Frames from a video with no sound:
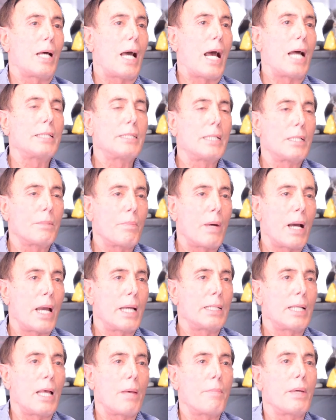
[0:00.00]

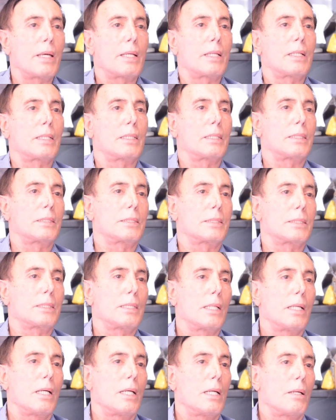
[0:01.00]
undermine America's
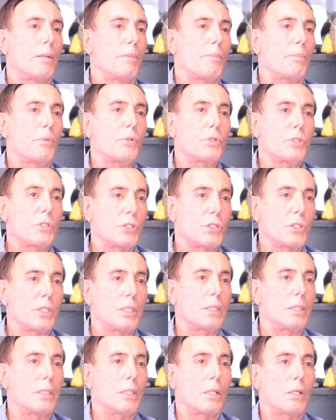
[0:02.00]

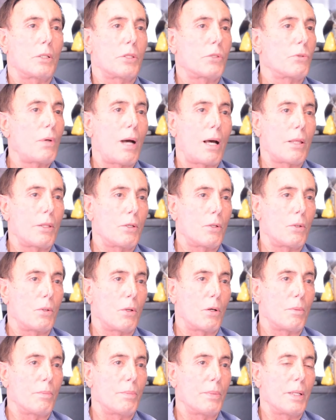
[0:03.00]
position throughout the
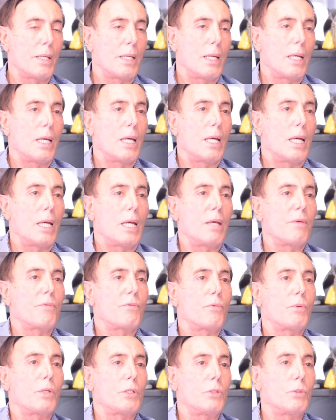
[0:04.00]
globe
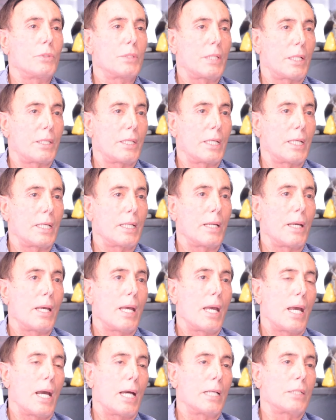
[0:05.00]
if we do nothing
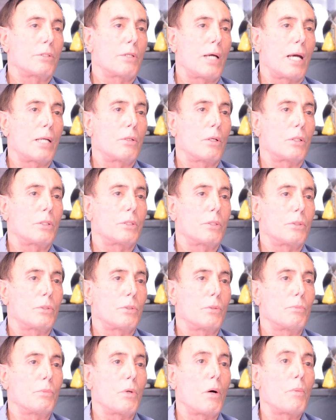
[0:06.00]
and try not
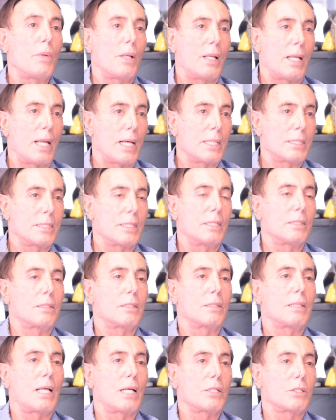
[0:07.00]
to mobilize the
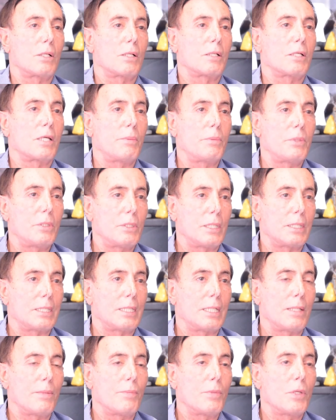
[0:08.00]
international
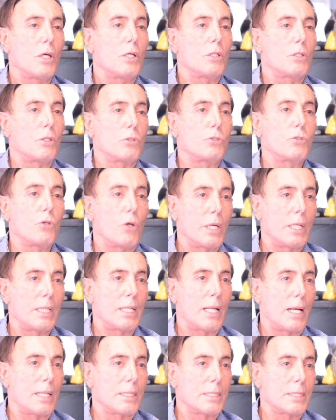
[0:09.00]
community to
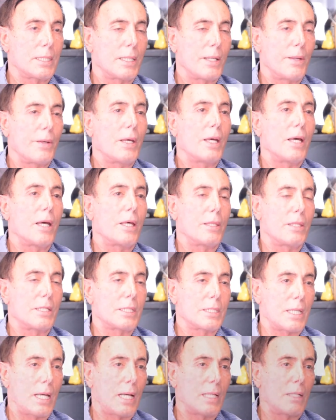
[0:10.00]
join us in
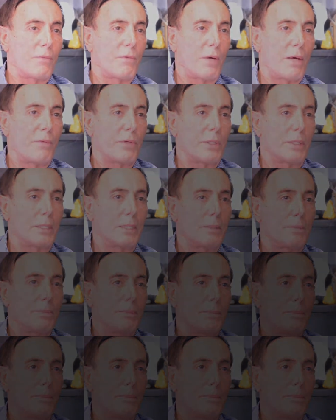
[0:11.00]
this kind of effort.